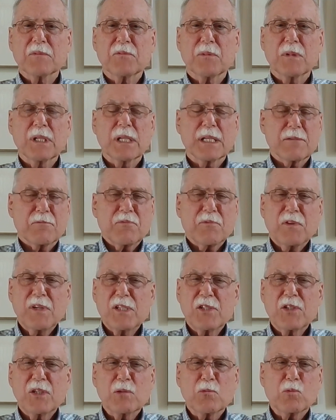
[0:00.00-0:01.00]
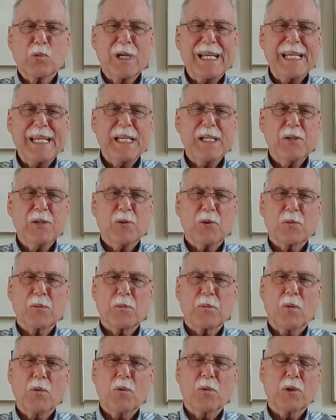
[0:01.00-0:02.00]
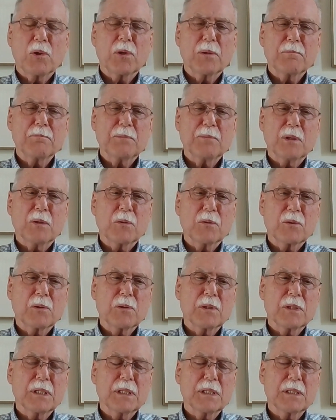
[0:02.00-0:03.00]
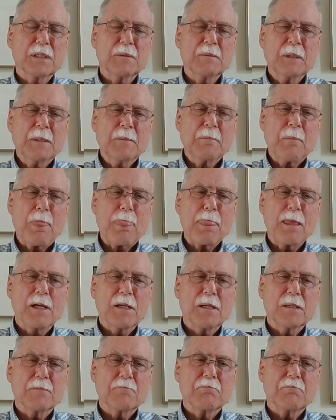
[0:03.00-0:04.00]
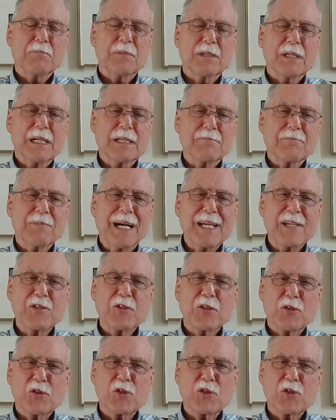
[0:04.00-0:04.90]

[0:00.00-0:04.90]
like freezing rain or ice and